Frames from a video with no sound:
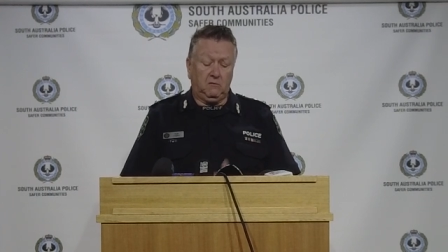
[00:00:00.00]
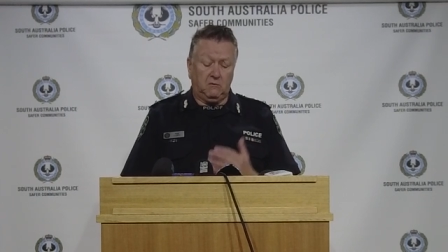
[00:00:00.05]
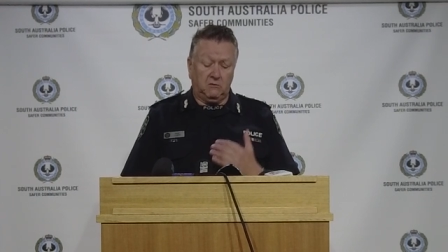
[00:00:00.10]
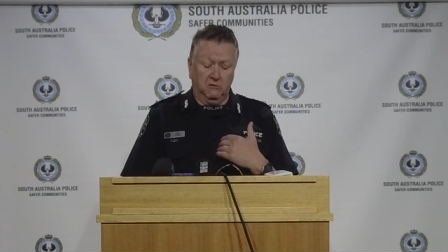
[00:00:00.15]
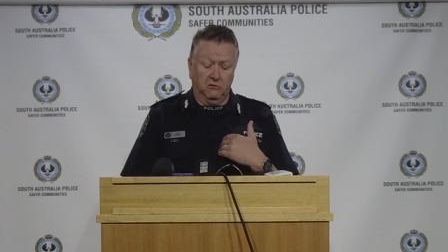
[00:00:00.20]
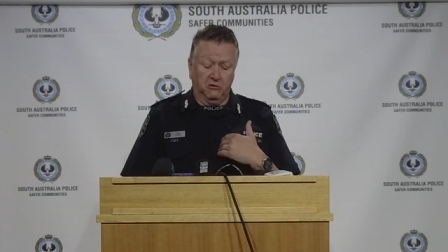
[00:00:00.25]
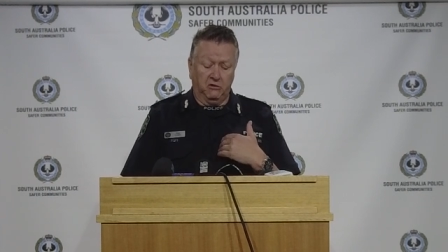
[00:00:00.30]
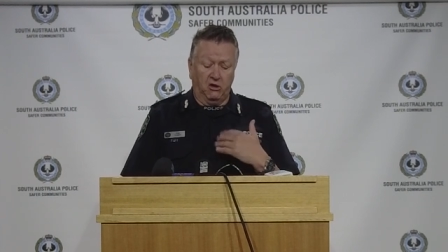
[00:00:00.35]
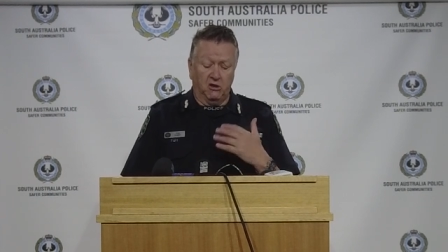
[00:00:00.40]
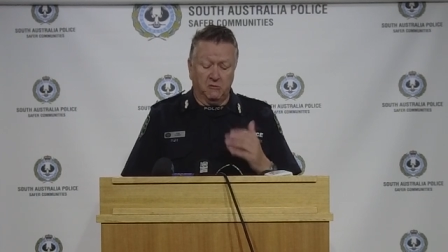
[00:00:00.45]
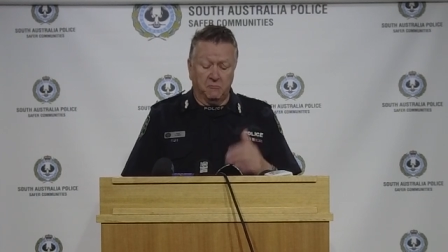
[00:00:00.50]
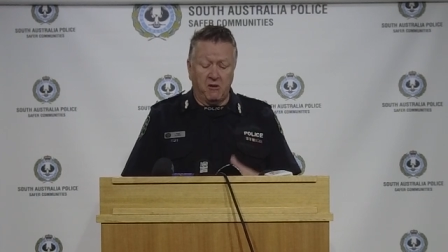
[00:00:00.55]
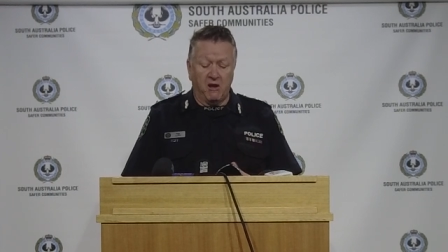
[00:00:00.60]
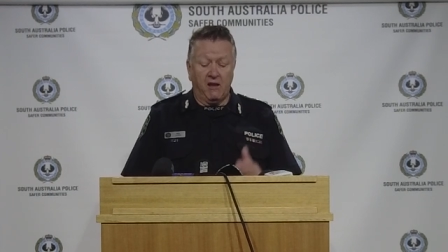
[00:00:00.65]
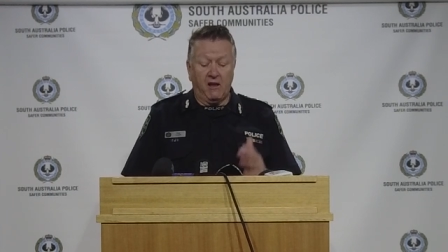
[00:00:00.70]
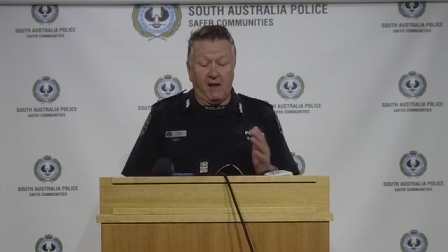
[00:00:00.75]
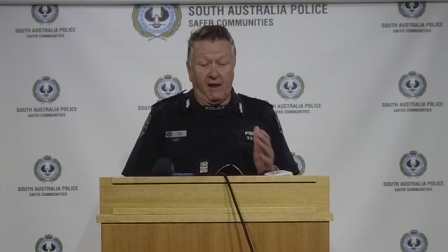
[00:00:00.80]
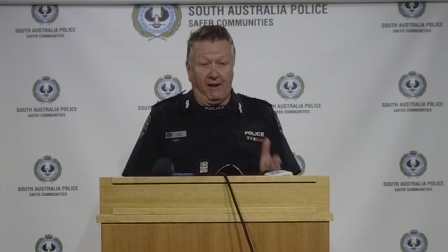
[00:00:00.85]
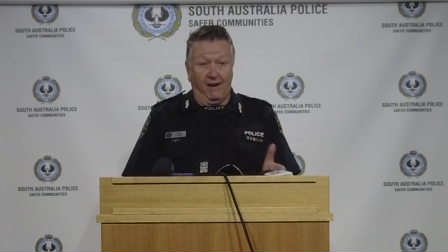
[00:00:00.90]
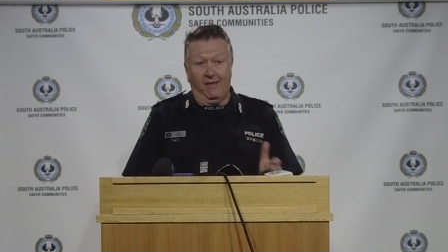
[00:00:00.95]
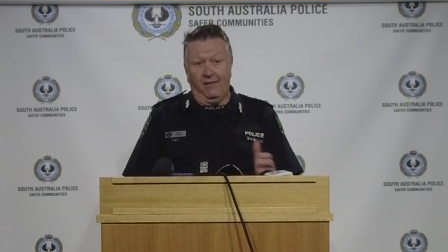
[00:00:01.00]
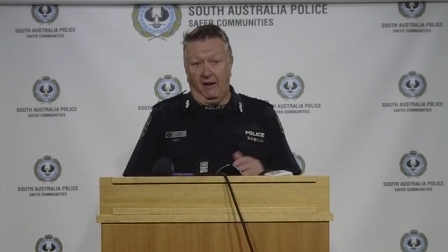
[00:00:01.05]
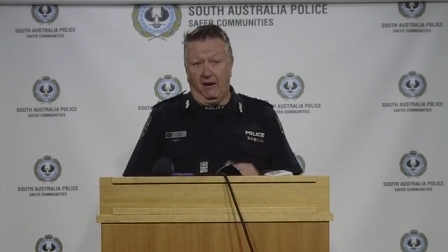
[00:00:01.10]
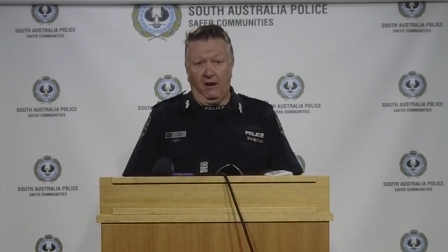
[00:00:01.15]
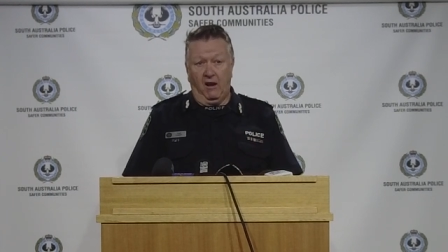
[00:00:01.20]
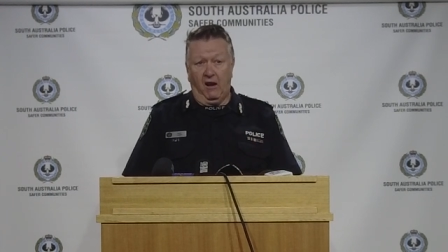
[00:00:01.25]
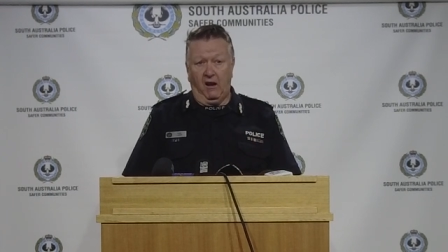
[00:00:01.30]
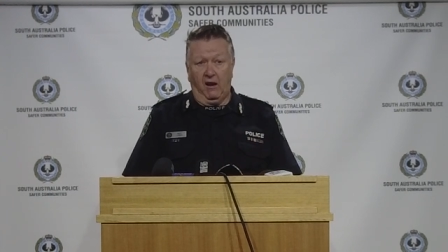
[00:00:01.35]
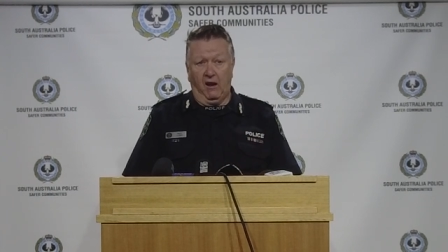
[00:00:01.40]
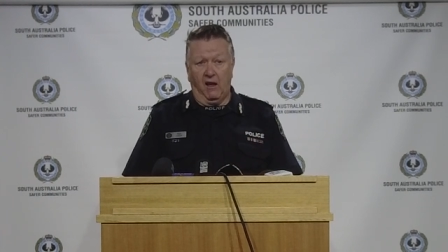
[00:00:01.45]
and then
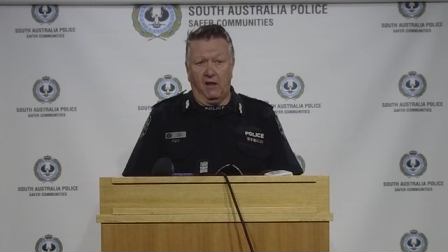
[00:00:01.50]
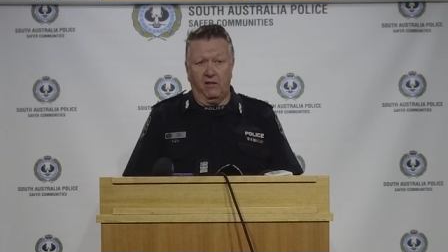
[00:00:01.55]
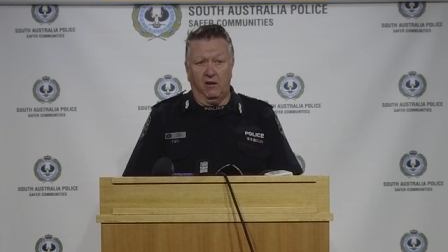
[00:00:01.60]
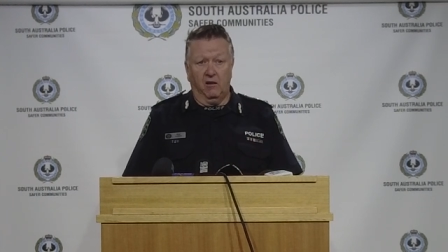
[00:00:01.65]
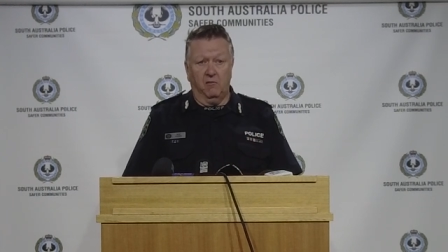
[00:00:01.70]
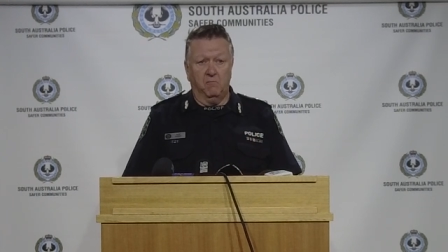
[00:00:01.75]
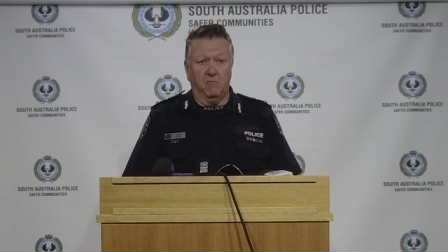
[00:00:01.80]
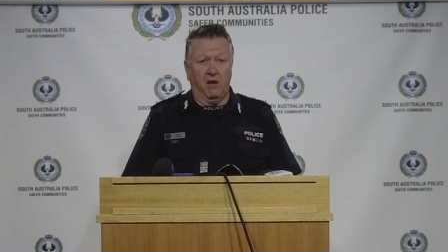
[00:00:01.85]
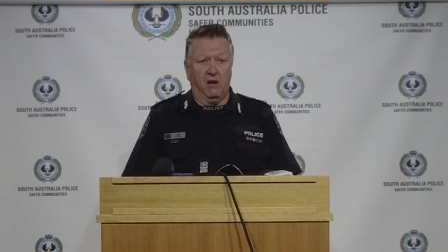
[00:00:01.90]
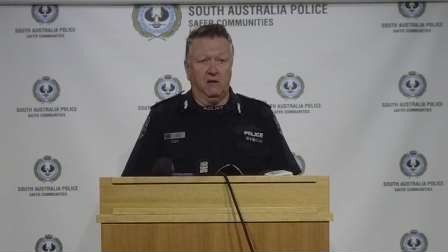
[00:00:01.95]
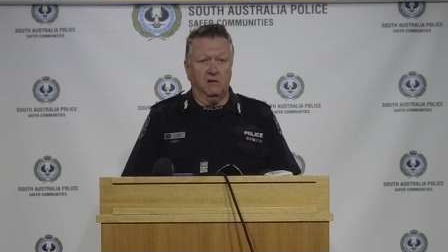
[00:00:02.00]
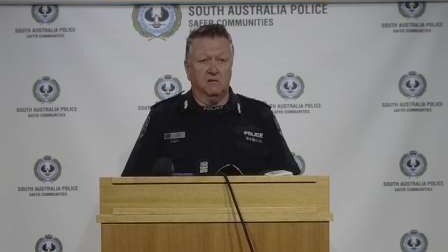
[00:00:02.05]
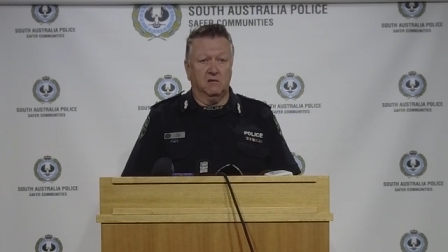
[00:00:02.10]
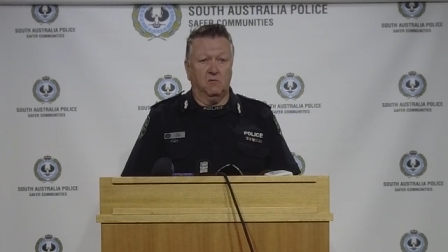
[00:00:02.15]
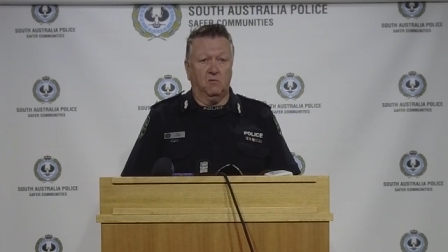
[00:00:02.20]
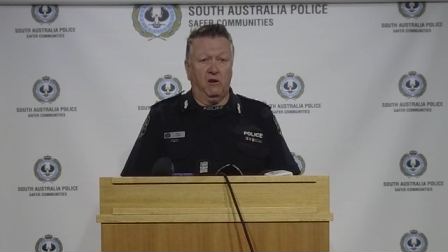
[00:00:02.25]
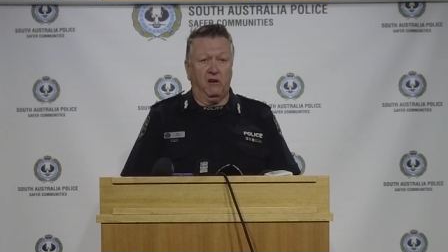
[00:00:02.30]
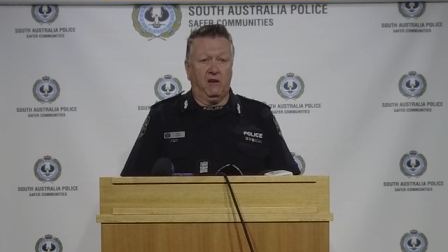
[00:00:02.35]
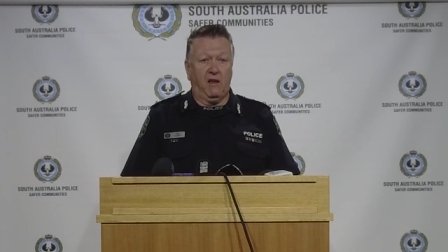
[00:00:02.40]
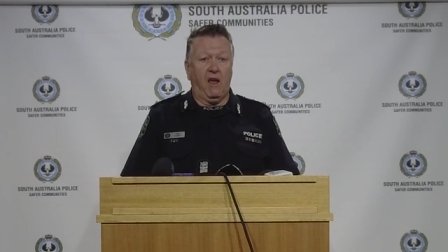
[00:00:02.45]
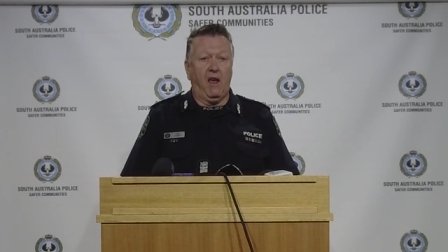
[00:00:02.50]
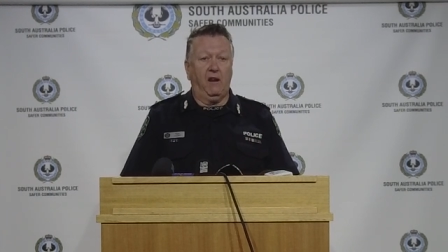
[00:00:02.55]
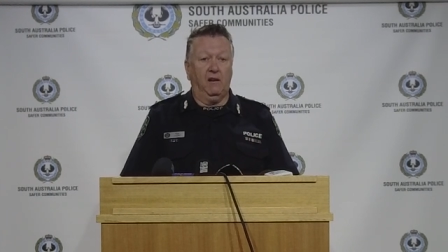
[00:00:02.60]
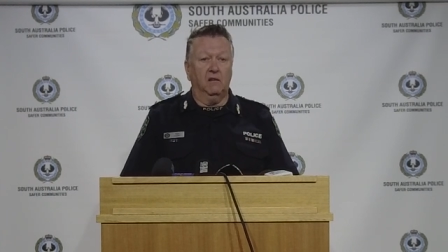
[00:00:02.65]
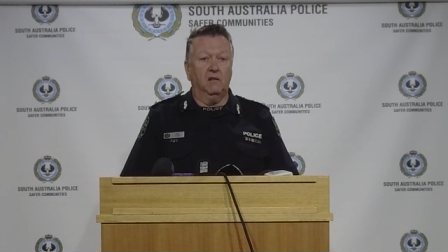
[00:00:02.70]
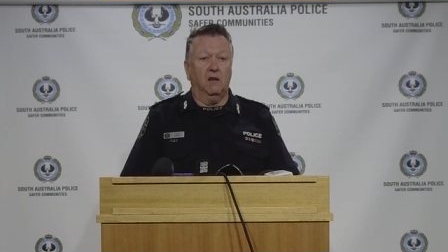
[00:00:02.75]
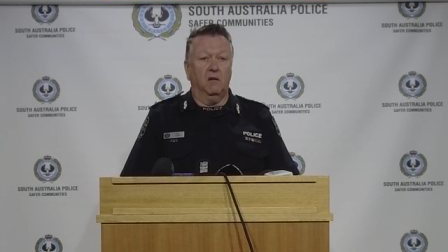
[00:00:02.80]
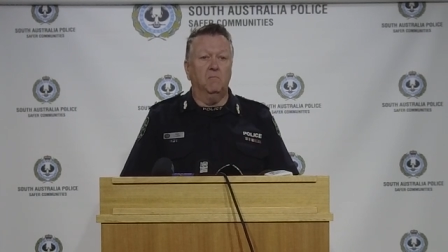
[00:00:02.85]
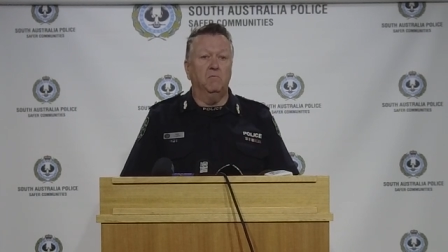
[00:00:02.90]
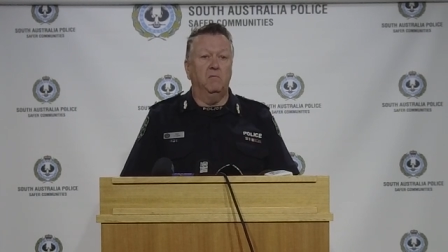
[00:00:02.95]
any other means that we
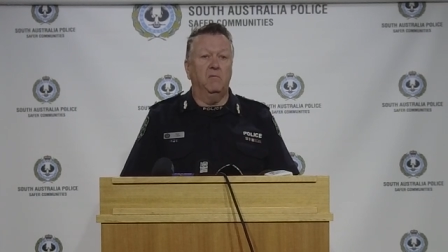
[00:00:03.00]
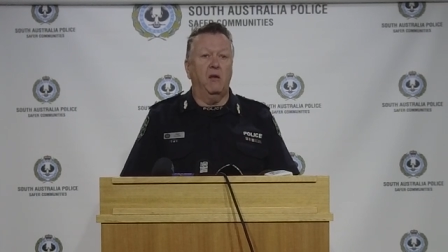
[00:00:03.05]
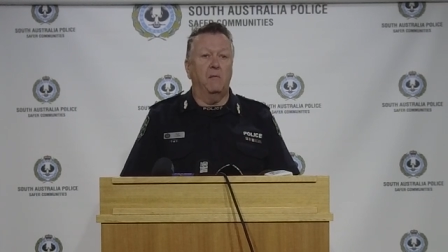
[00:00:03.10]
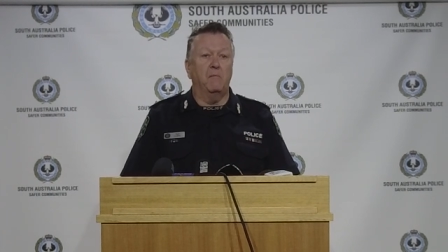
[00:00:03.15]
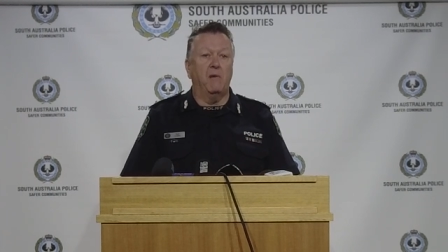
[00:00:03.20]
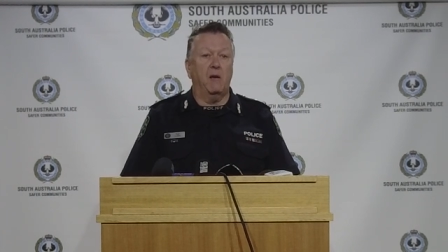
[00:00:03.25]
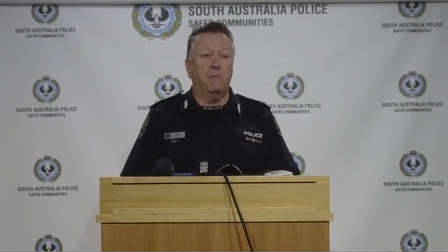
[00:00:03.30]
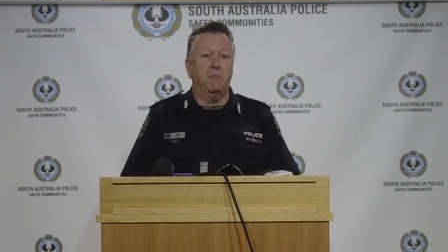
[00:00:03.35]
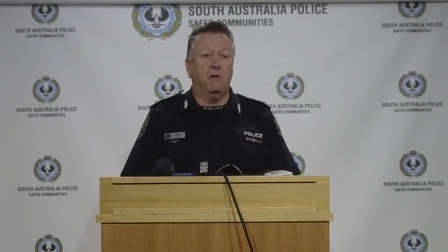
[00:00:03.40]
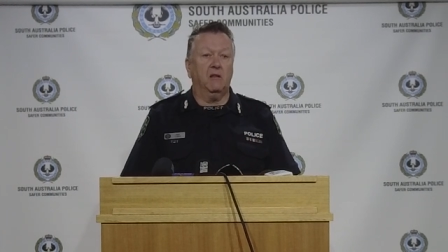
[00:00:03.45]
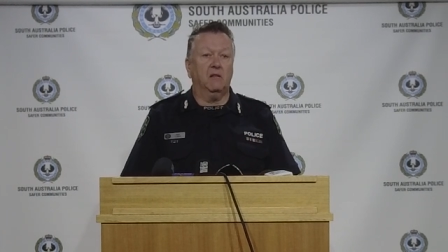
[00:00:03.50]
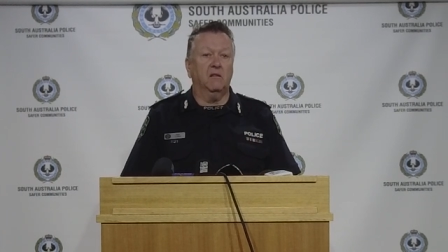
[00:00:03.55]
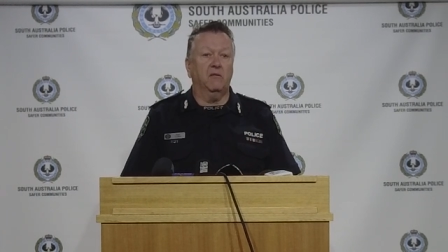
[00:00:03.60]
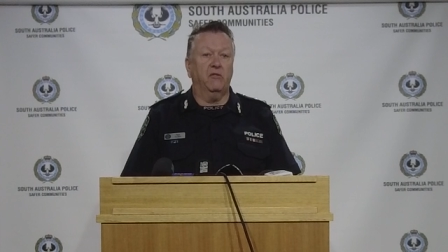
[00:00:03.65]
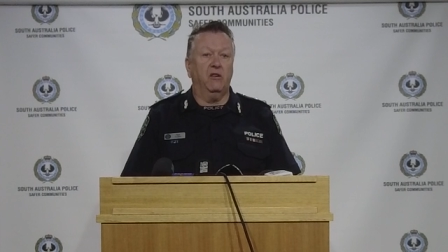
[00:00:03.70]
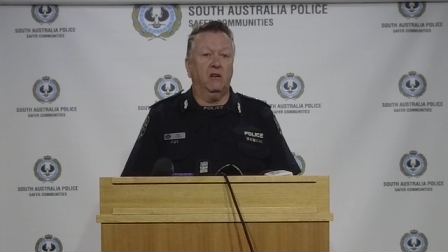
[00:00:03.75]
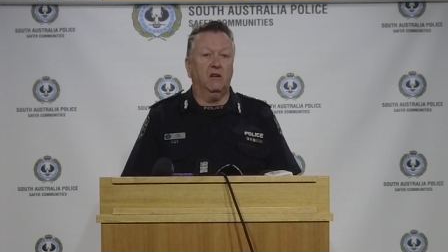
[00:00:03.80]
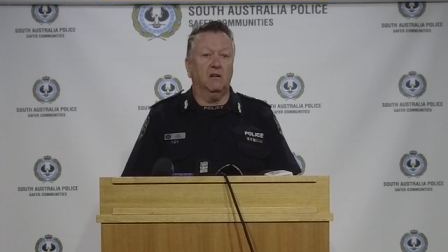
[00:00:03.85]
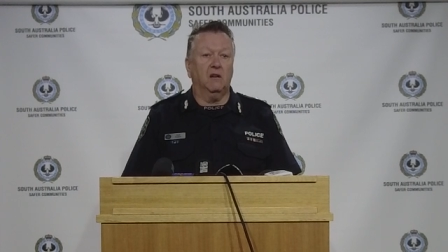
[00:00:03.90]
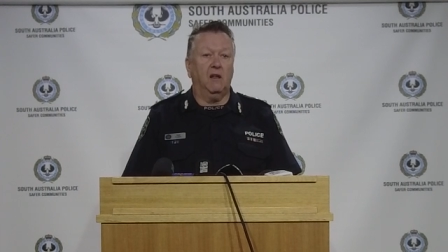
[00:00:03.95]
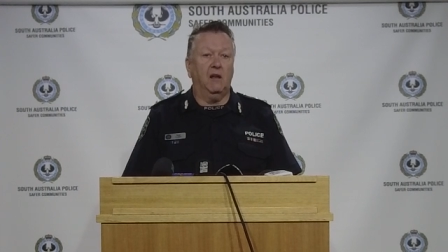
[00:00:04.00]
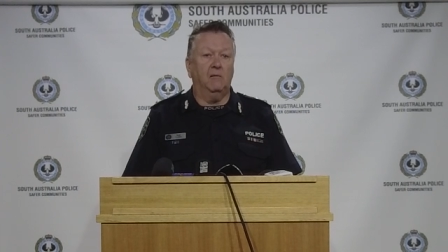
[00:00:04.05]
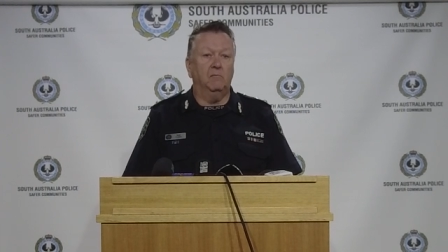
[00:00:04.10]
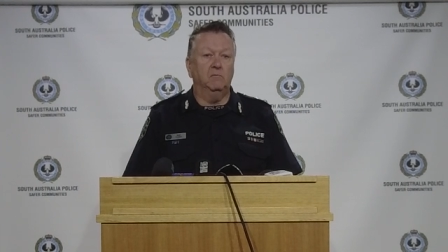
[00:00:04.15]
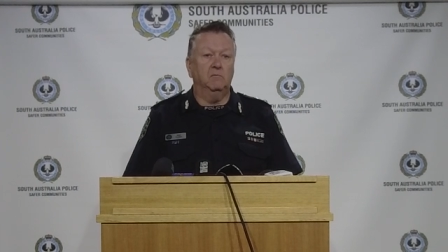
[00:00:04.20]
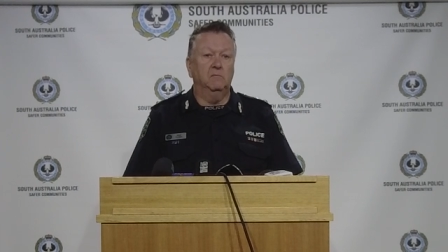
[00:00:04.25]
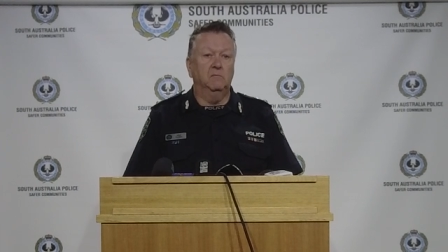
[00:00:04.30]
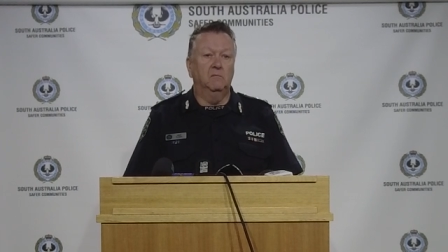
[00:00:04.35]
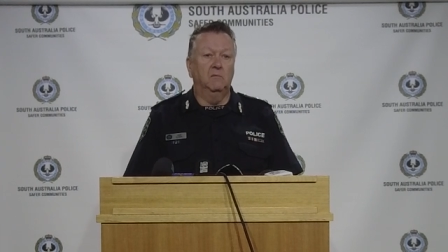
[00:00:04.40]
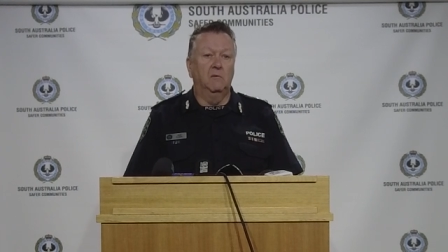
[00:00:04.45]
can that may pick the vehicle
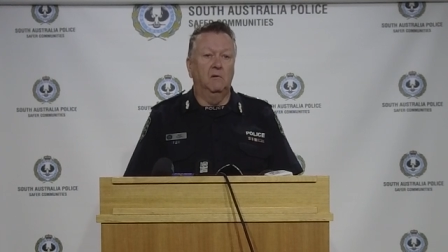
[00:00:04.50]
up.